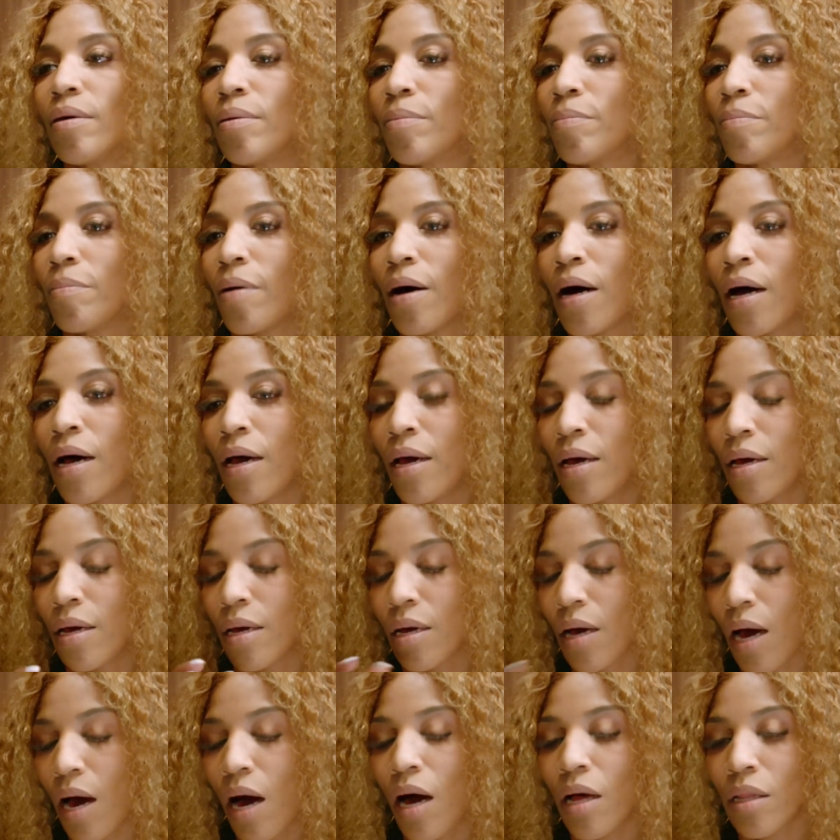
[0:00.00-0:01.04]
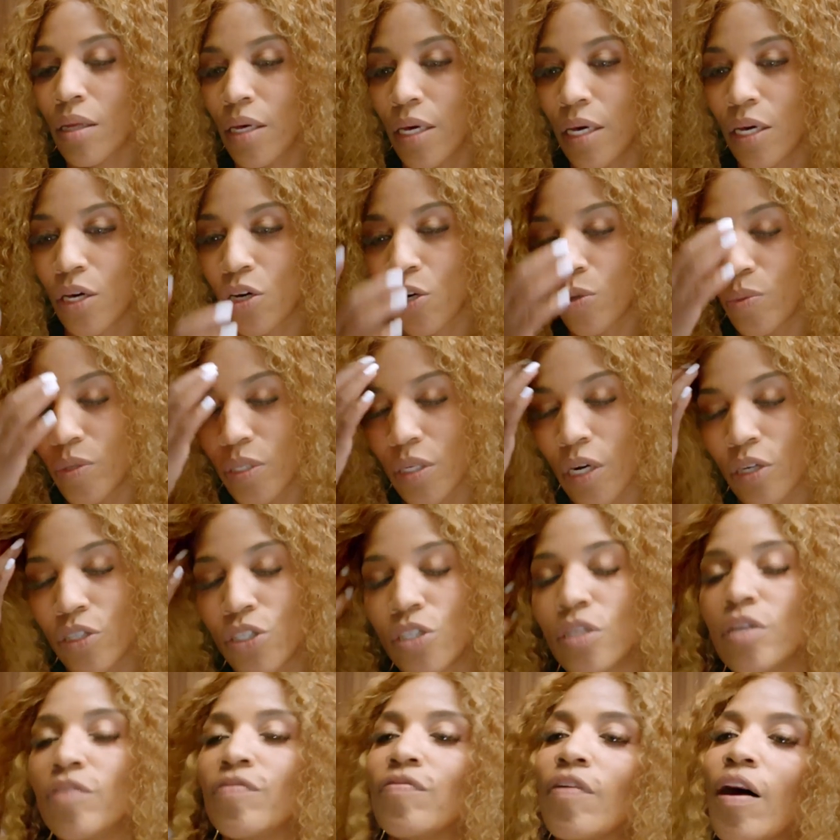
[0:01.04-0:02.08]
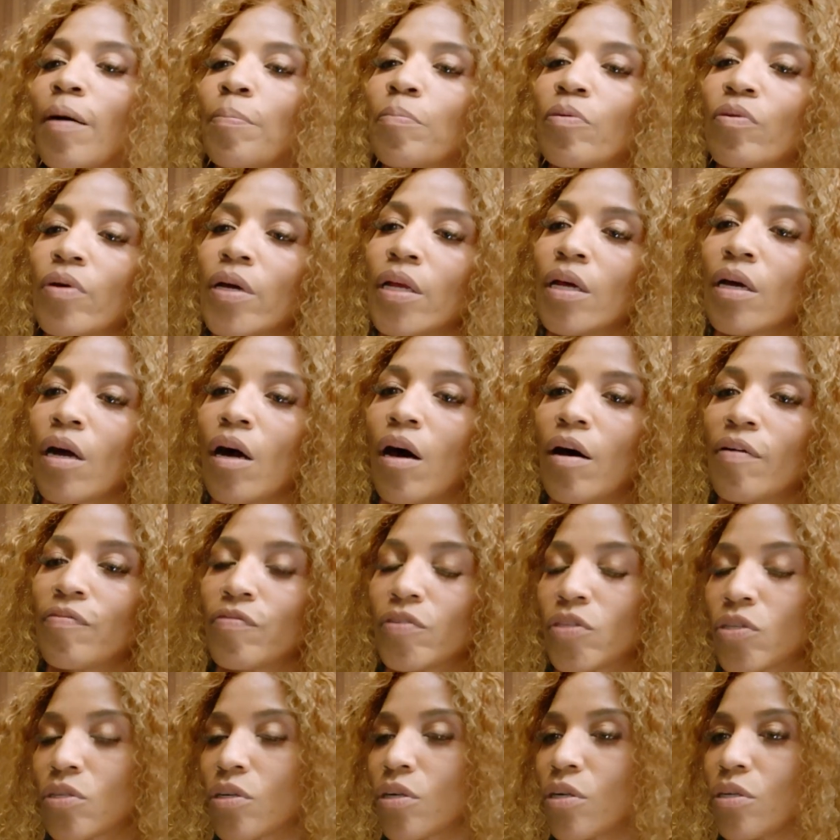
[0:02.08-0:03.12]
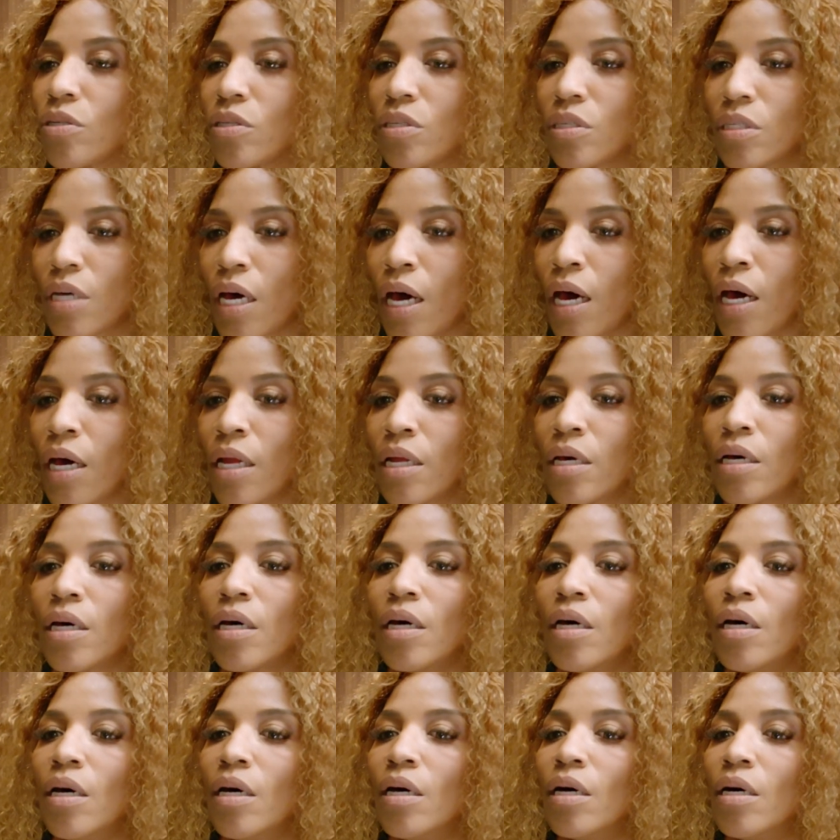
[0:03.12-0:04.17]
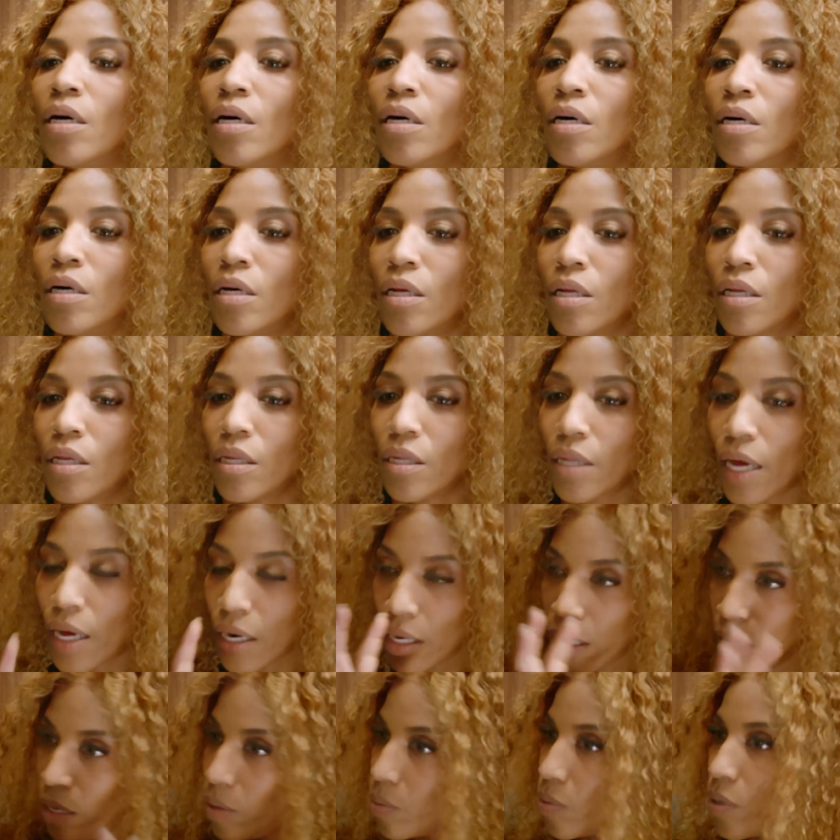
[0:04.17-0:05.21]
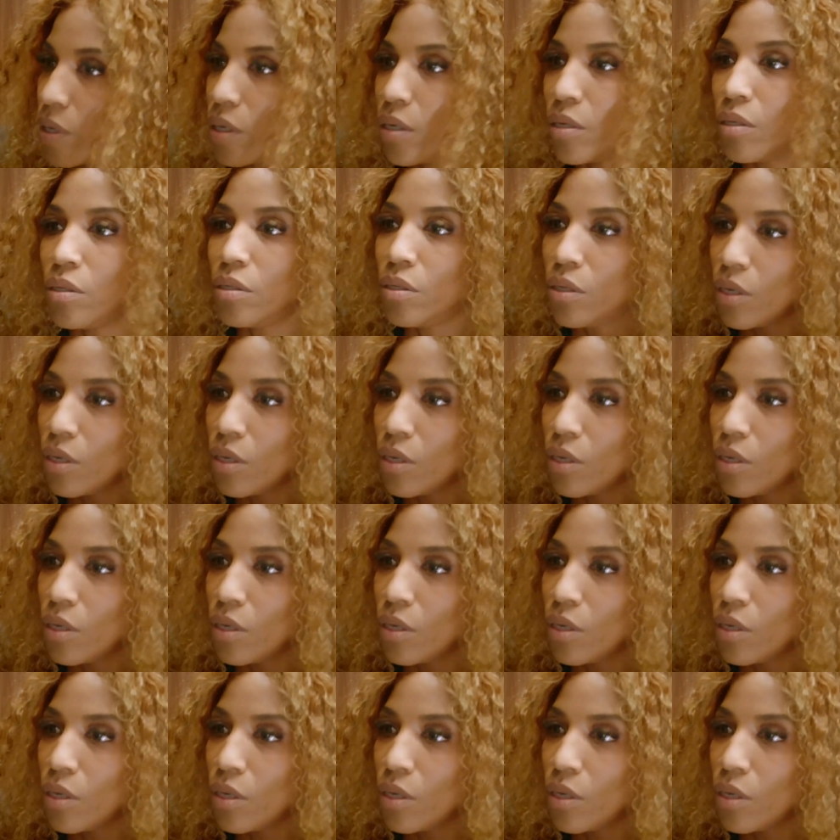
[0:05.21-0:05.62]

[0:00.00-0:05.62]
my colleague, who was our chief operating officer, said that he would